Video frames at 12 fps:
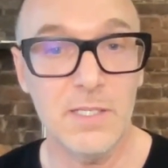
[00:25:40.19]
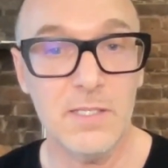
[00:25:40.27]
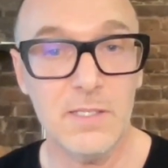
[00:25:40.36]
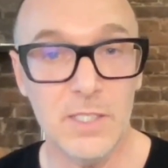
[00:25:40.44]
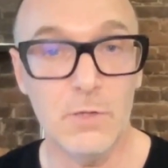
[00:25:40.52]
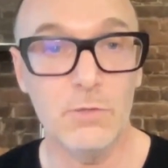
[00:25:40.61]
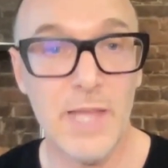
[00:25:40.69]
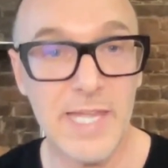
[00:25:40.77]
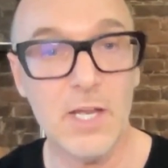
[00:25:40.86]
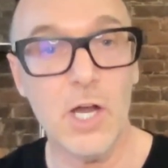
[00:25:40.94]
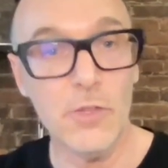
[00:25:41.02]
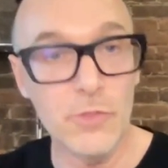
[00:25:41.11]
you know, like
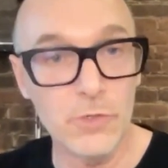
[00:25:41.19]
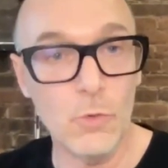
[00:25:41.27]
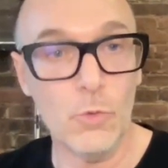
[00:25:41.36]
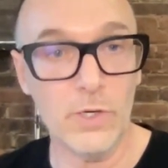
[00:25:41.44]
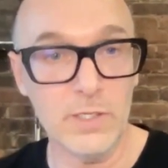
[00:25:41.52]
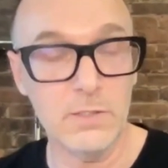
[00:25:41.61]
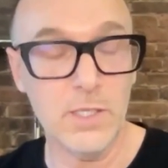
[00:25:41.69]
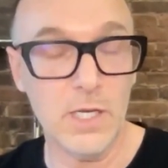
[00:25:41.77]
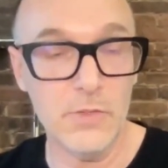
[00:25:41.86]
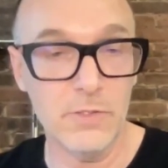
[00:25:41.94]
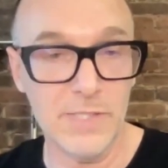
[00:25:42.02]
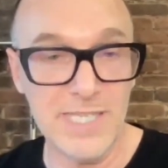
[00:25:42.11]
other organ
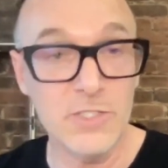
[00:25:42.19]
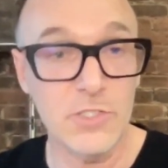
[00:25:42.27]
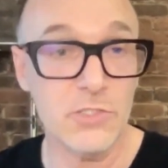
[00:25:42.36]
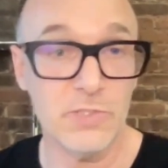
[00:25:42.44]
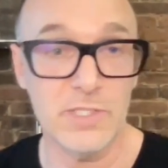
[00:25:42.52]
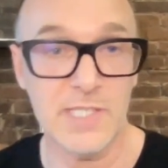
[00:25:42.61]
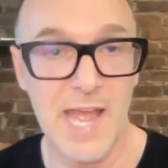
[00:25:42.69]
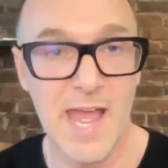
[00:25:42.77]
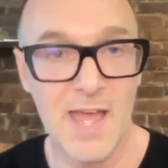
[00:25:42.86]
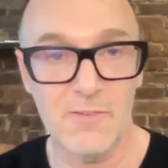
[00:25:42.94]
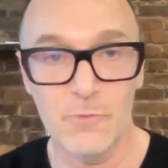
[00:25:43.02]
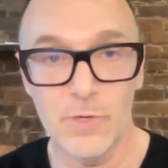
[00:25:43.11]
other industries
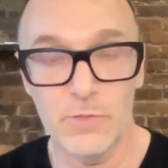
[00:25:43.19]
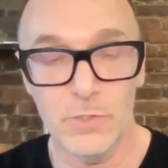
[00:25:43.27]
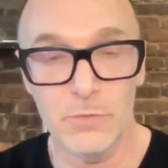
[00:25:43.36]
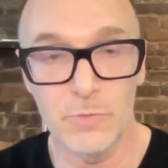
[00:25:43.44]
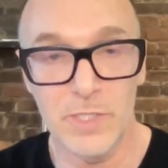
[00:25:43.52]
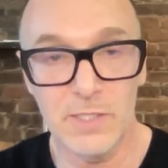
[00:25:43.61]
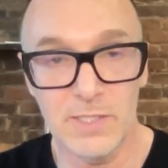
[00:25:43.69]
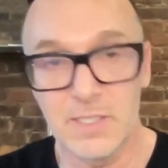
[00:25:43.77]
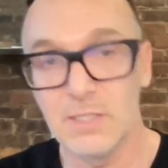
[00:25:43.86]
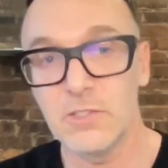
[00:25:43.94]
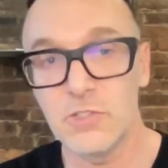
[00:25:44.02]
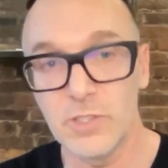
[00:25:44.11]
have, where they're really
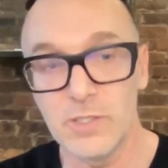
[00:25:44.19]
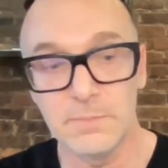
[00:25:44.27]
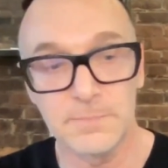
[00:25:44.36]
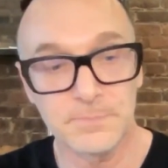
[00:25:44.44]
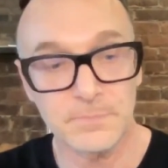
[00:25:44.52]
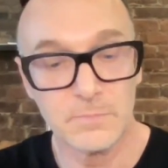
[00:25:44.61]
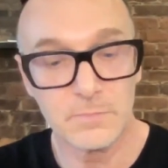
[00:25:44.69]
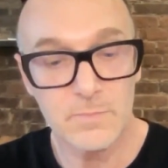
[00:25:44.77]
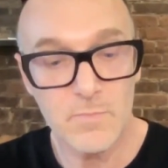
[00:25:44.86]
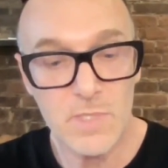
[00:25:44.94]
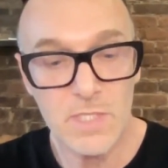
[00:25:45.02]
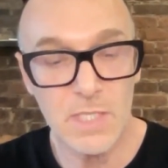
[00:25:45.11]
diligent mm-hmm.